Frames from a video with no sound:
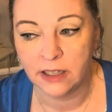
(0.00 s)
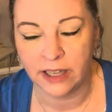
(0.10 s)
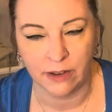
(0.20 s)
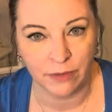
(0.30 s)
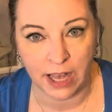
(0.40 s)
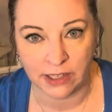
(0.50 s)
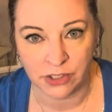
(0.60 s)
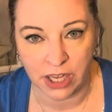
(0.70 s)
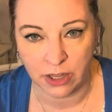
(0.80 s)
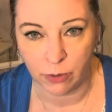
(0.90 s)
like a flash
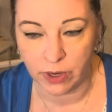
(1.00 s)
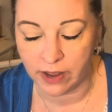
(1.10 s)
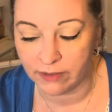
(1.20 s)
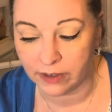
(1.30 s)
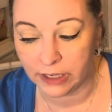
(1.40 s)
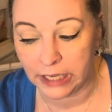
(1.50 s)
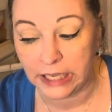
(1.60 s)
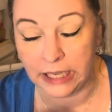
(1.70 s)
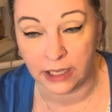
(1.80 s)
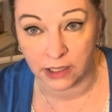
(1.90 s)
sale or whatever
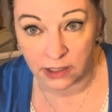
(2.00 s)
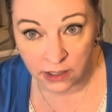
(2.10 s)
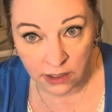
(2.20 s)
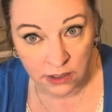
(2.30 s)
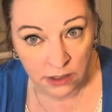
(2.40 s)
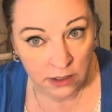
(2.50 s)
in